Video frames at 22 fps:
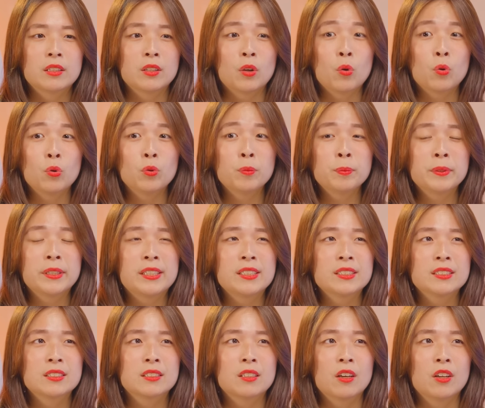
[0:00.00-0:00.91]
The whole
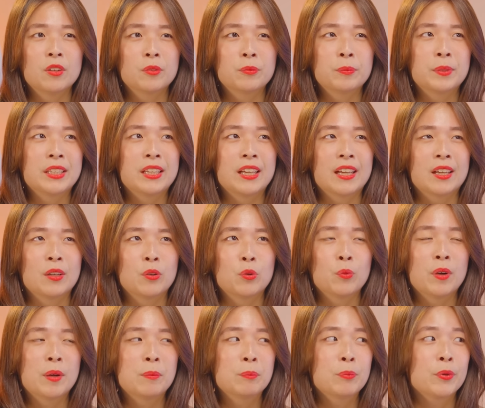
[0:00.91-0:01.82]
place got me at
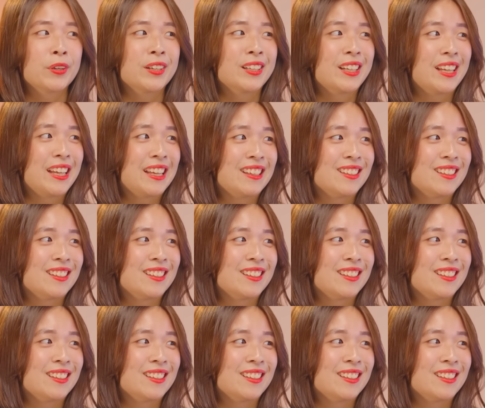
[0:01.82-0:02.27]
1.8.